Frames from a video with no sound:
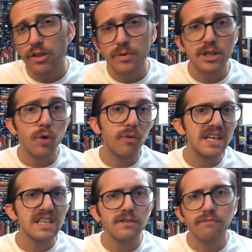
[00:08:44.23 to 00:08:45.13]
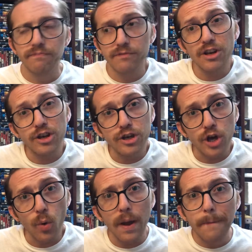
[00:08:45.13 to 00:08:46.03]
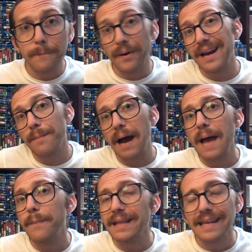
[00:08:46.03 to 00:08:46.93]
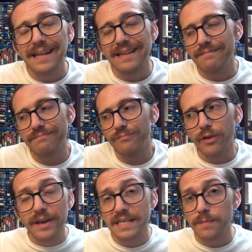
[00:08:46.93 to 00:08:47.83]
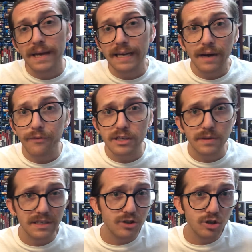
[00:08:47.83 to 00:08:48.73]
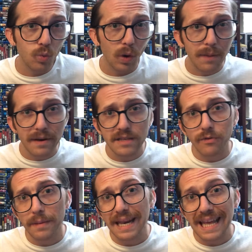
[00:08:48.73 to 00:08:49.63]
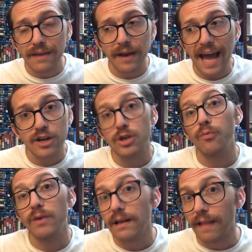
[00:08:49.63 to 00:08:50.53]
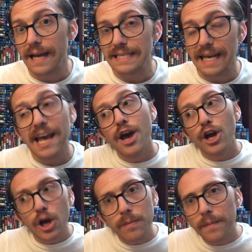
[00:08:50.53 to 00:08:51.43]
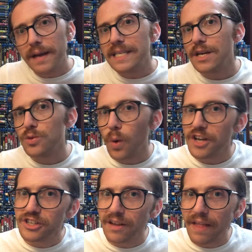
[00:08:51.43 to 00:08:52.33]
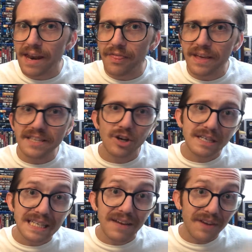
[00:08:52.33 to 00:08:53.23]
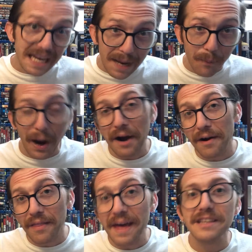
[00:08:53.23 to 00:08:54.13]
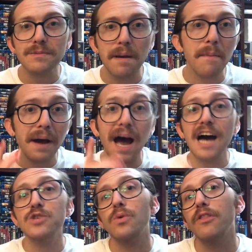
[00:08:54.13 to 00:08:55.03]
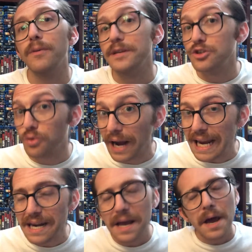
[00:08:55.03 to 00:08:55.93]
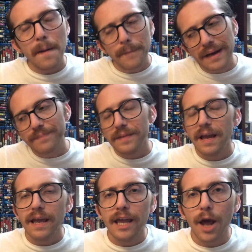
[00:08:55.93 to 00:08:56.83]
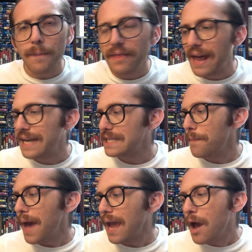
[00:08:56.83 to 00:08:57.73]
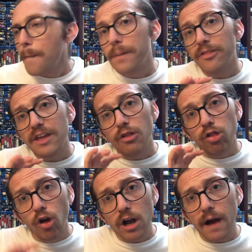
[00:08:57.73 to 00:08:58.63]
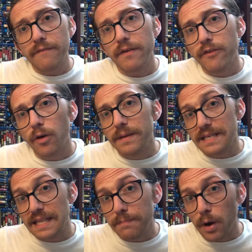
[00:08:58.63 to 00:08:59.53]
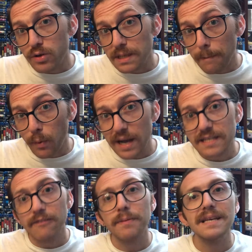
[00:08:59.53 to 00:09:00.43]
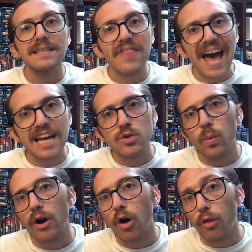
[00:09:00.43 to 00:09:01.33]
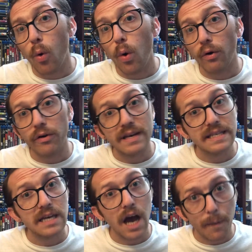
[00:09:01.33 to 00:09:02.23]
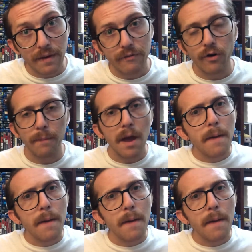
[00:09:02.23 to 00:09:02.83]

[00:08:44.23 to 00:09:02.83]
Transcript: There was no reason to do it, but in my opinion, it really doesn't make a difference because it took 20 minutes for me to even actually realize it. Could be because I was watching a lot of things on DVD prior to that, so maybe my eyes were a little bit trained, but you know, be that as it may. But the look of the film is the most impressive because that is where all the horror is coming from.